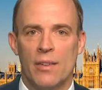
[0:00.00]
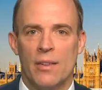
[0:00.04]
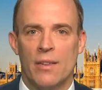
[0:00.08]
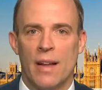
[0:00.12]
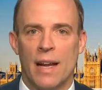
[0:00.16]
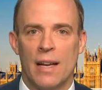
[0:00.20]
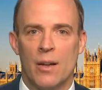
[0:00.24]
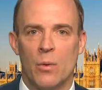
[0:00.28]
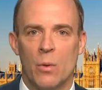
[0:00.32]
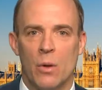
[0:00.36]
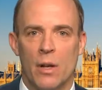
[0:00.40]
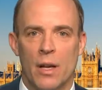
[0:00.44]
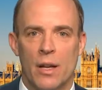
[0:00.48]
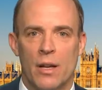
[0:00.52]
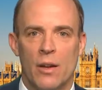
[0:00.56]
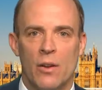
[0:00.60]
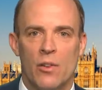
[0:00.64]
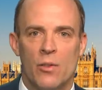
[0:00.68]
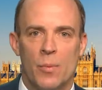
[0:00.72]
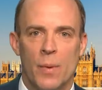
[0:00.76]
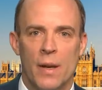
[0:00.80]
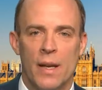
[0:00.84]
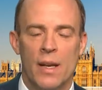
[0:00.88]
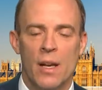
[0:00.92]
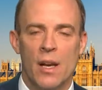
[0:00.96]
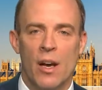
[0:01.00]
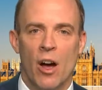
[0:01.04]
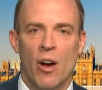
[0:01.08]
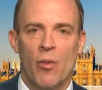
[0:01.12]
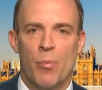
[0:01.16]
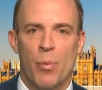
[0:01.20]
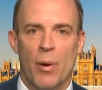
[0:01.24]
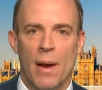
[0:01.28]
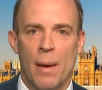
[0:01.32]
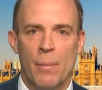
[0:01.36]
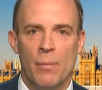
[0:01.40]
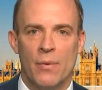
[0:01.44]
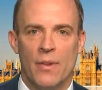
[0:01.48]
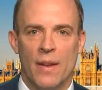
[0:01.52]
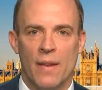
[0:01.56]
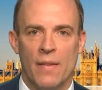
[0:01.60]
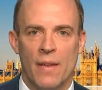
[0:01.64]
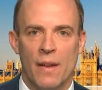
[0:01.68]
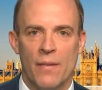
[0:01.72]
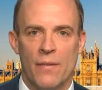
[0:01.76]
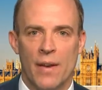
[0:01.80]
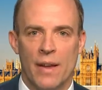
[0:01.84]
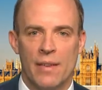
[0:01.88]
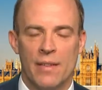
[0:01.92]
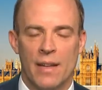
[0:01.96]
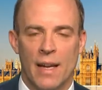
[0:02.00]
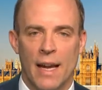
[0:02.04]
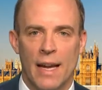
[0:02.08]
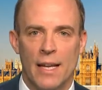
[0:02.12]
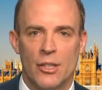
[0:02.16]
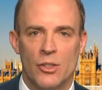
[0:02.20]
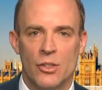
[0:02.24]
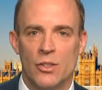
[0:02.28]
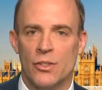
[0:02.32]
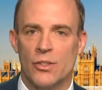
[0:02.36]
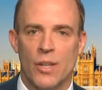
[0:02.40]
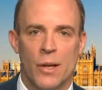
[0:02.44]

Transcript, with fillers: Susanna will accuse me of preempting the investigation.